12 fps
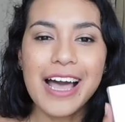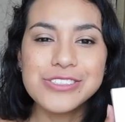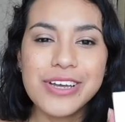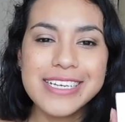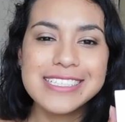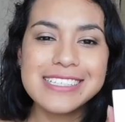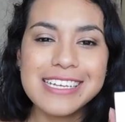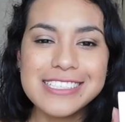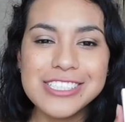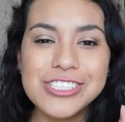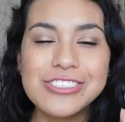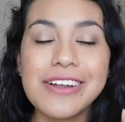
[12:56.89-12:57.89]
So I
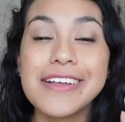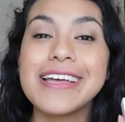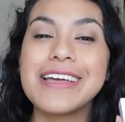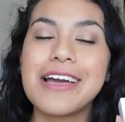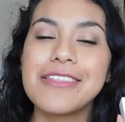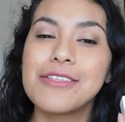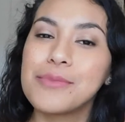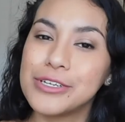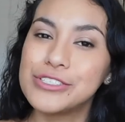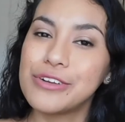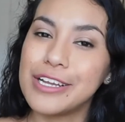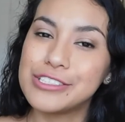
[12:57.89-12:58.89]
decided to try the
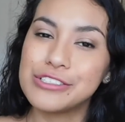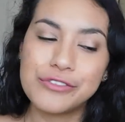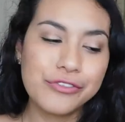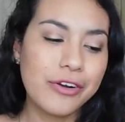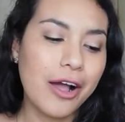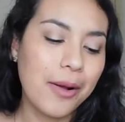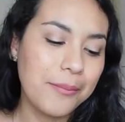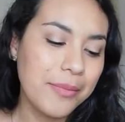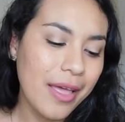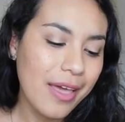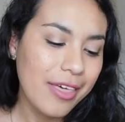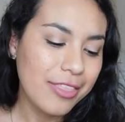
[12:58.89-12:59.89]
moisturizer from
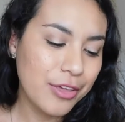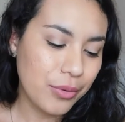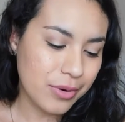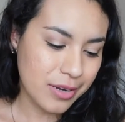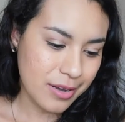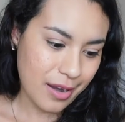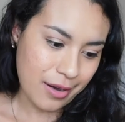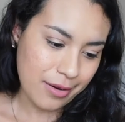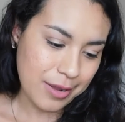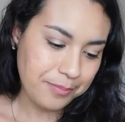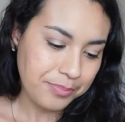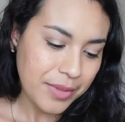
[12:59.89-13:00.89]
The
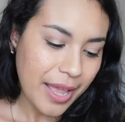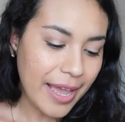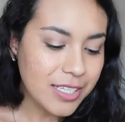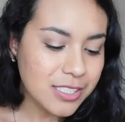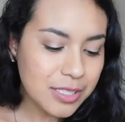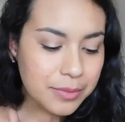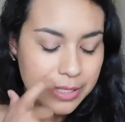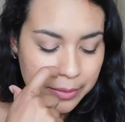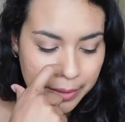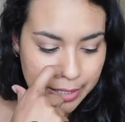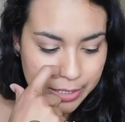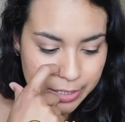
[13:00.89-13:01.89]
Ordinary. I actually really
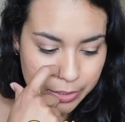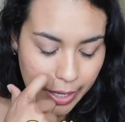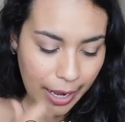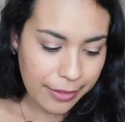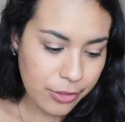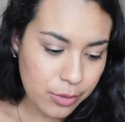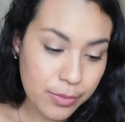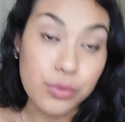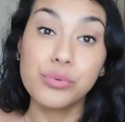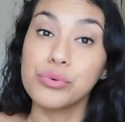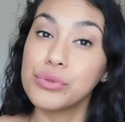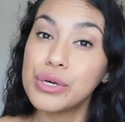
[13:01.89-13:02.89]
wanted to try their
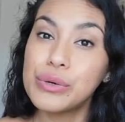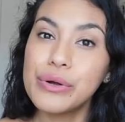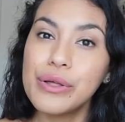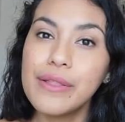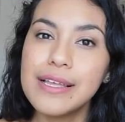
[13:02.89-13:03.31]
marula oil